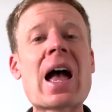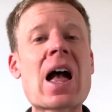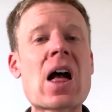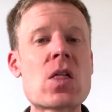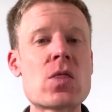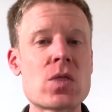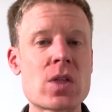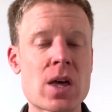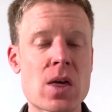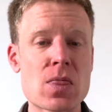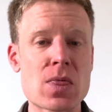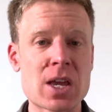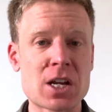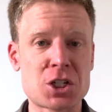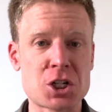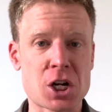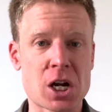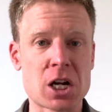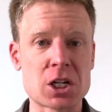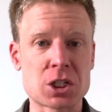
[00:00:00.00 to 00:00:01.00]
and then
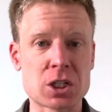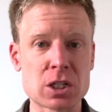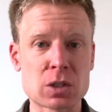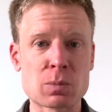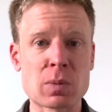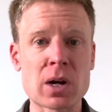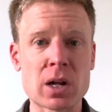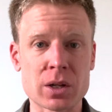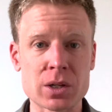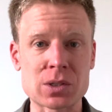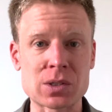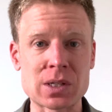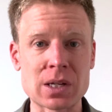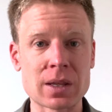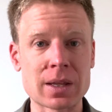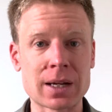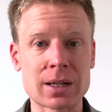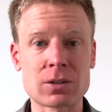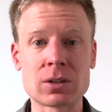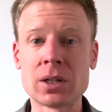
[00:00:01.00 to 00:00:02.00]
they changed this
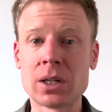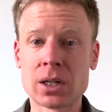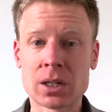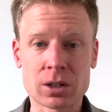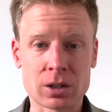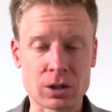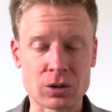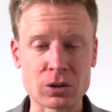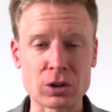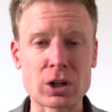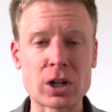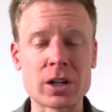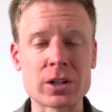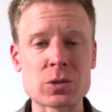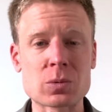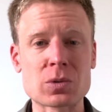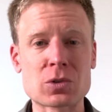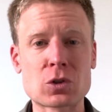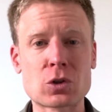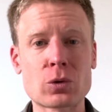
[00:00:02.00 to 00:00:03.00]
policy that Cardinal
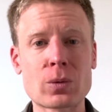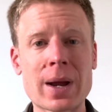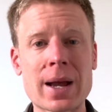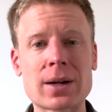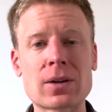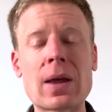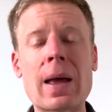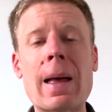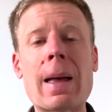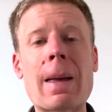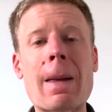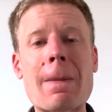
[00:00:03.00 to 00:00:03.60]
Collins was correct,